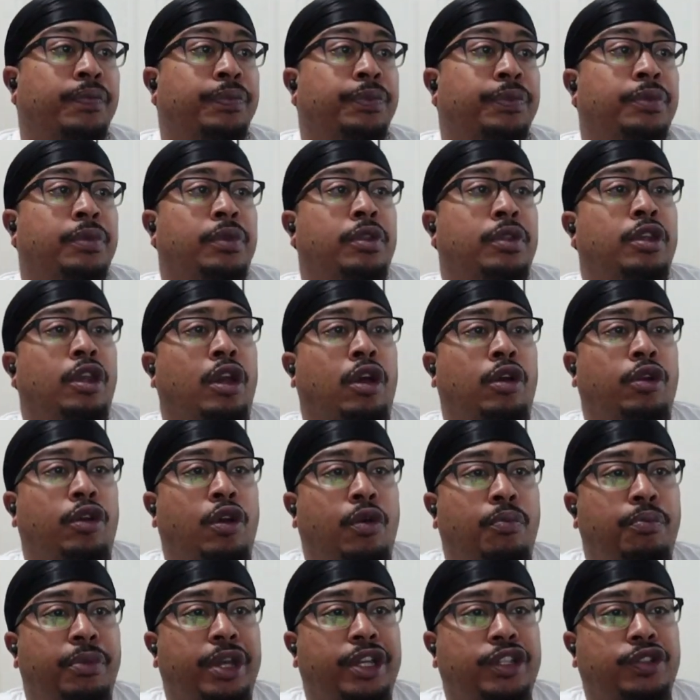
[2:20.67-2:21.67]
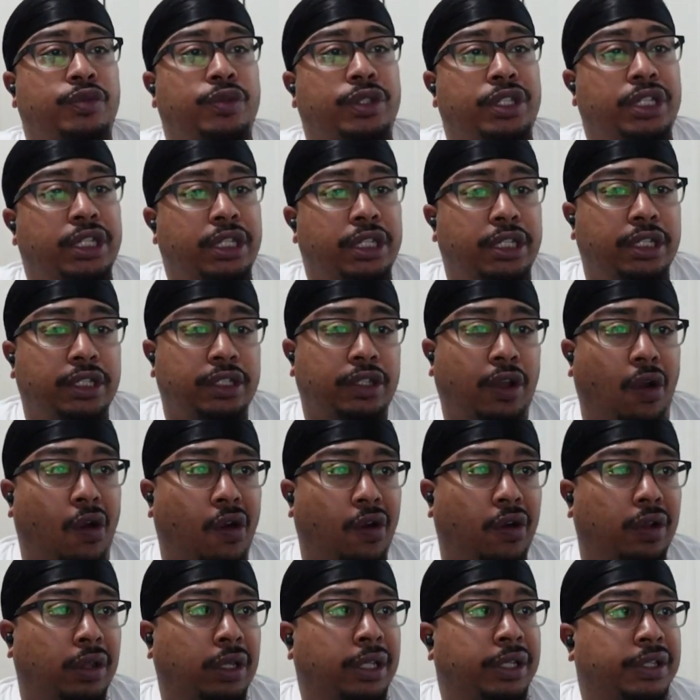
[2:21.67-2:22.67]
yo, don't mess with these
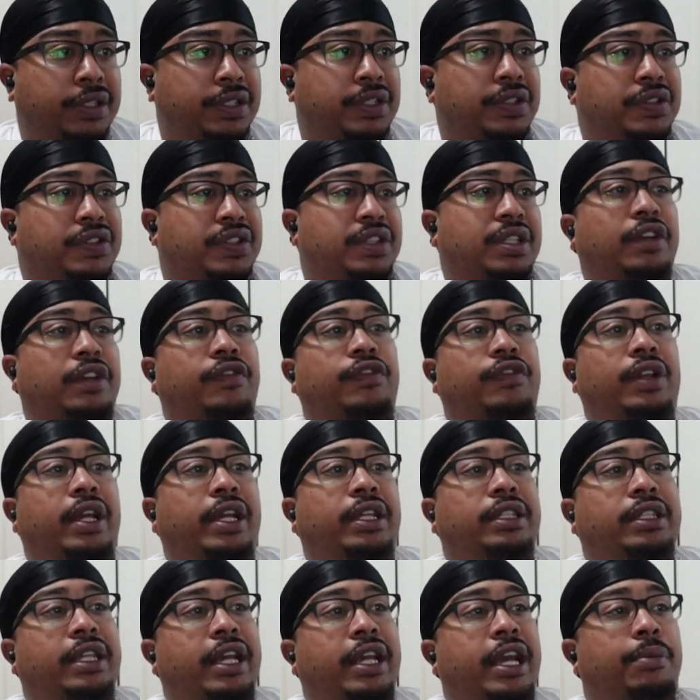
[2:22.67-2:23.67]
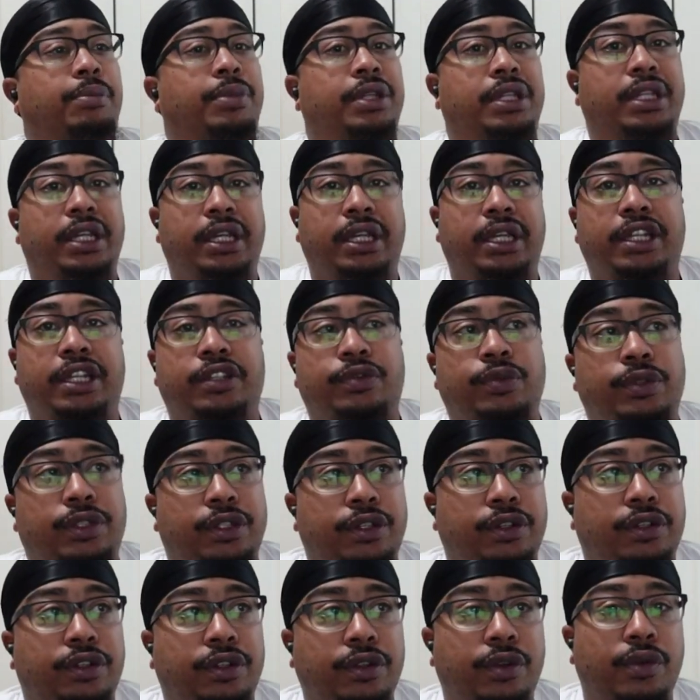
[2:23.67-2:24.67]
harlots and stuff like that. But then guess what they're
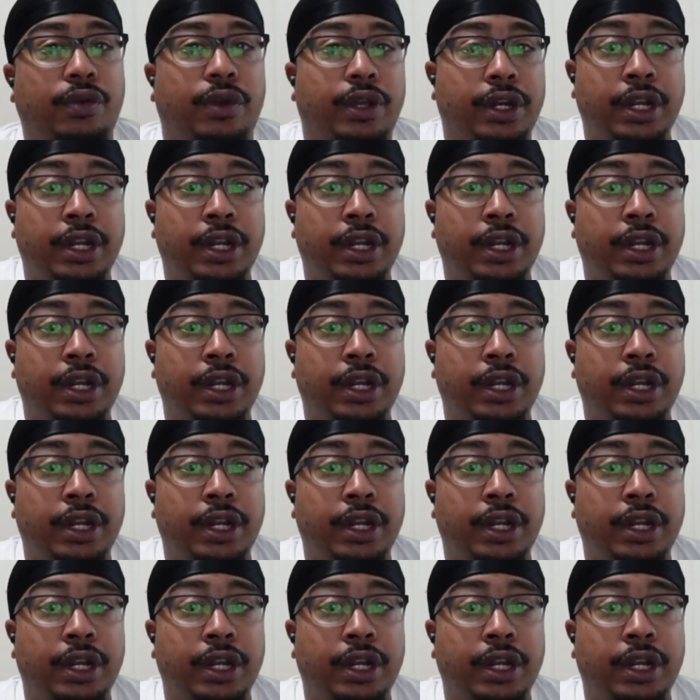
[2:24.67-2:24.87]
doing?